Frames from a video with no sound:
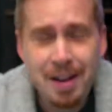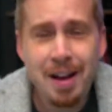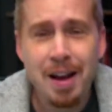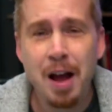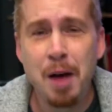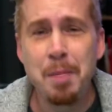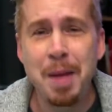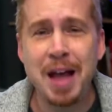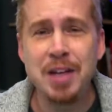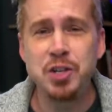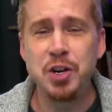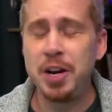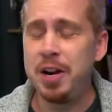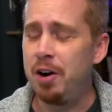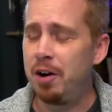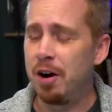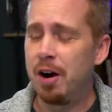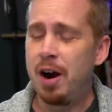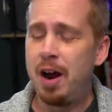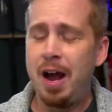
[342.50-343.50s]

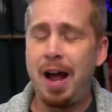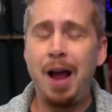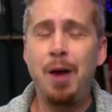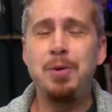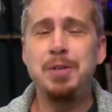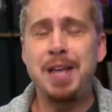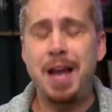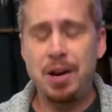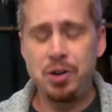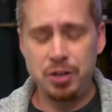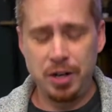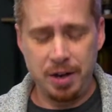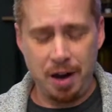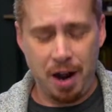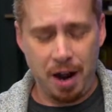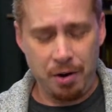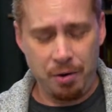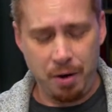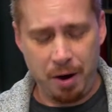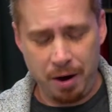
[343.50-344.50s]
Imagineer. I was actually an
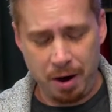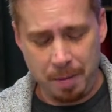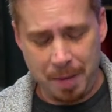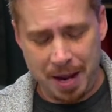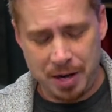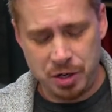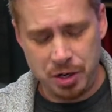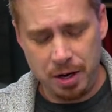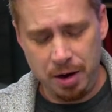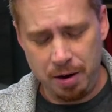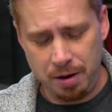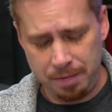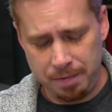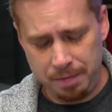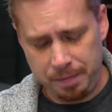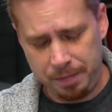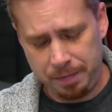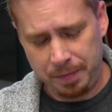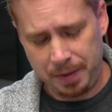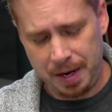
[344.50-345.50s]
honorary Imagineer
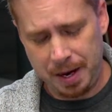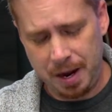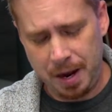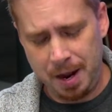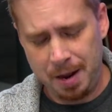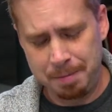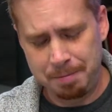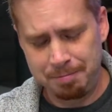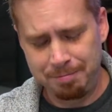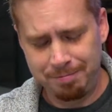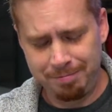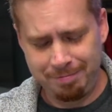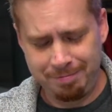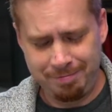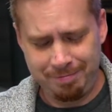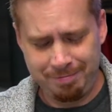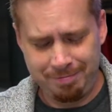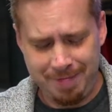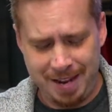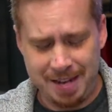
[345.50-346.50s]

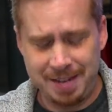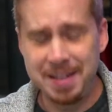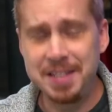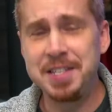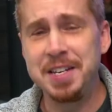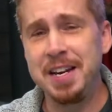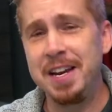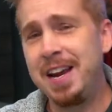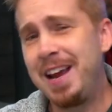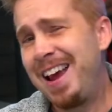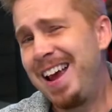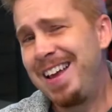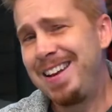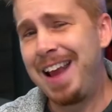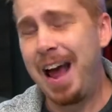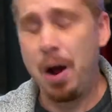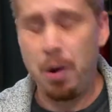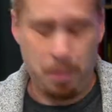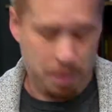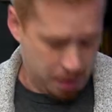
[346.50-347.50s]
at Disney.
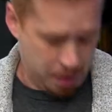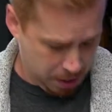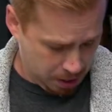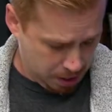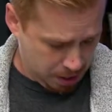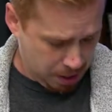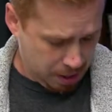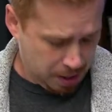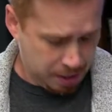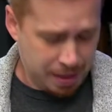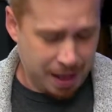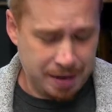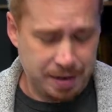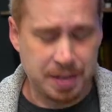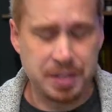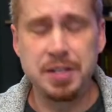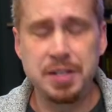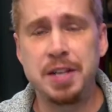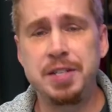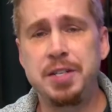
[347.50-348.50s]
Now, that
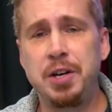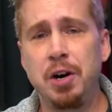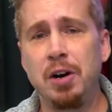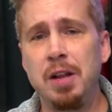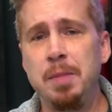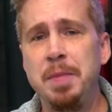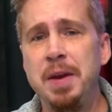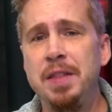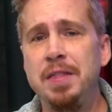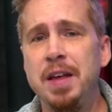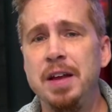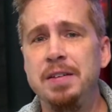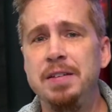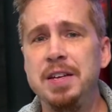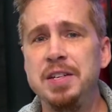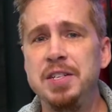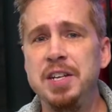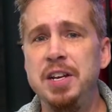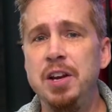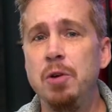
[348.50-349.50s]
doesn't necessarily mean that
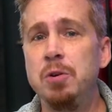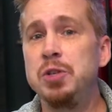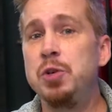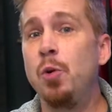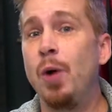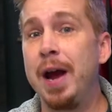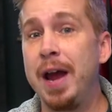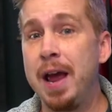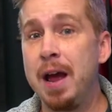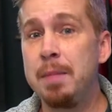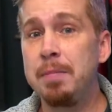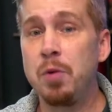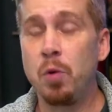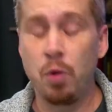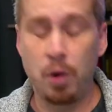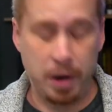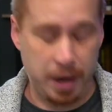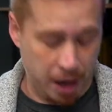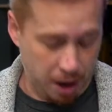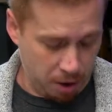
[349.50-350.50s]
Disney knows who I am
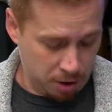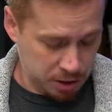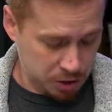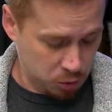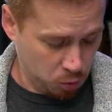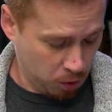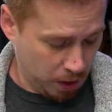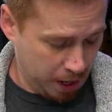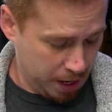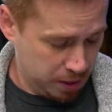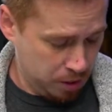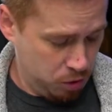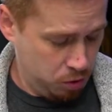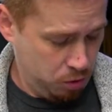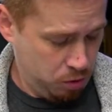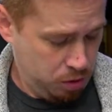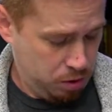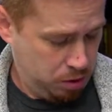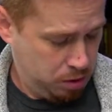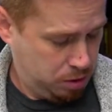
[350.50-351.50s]
or cares what I do.
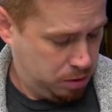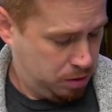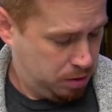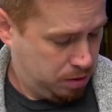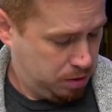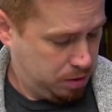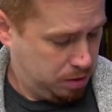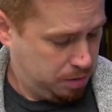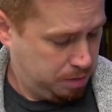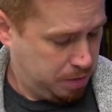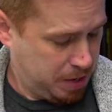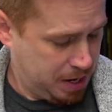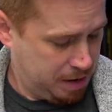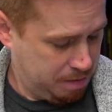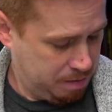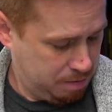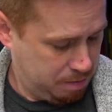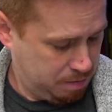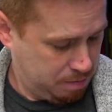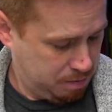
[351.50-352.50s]

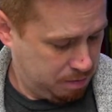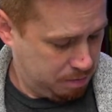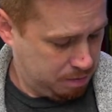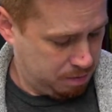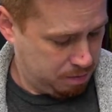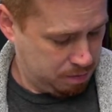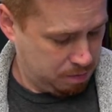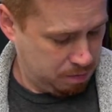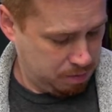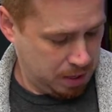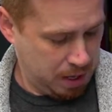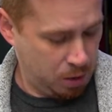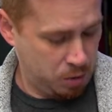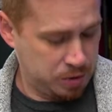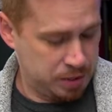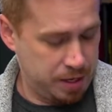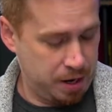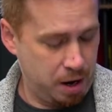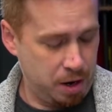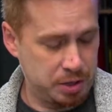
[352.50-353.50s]
But I
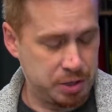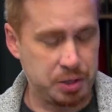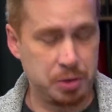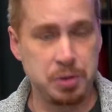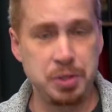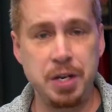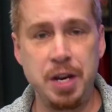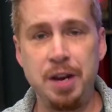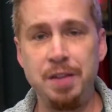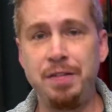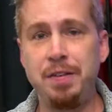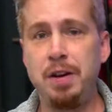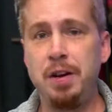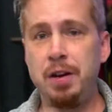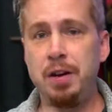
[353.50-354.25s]
was there. So Steve,